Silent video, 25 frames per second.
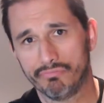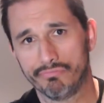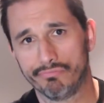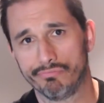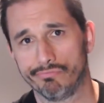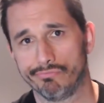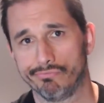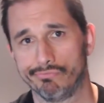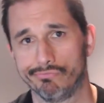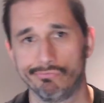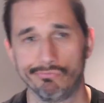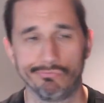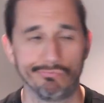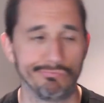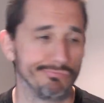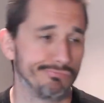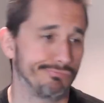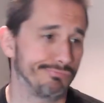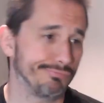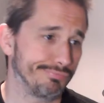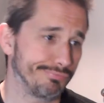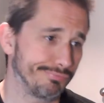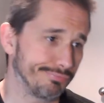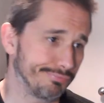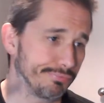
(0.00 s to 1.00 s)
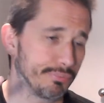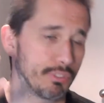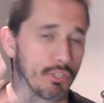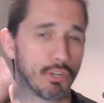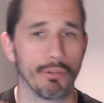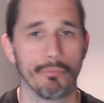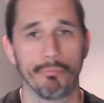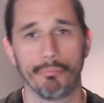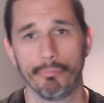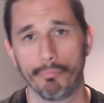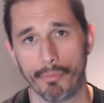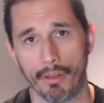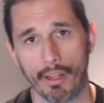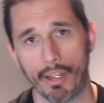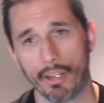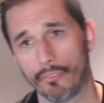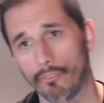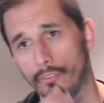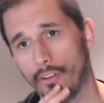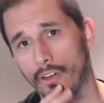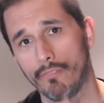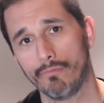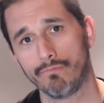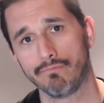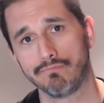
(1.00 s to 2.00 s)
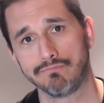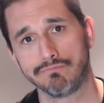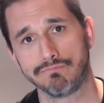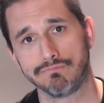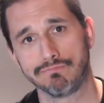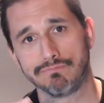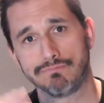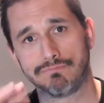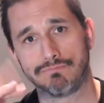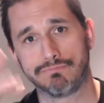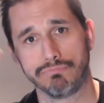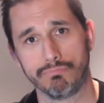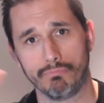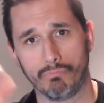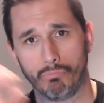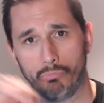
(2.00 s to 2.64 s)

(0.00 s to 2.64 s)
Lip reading: of power leaving it on for no reason.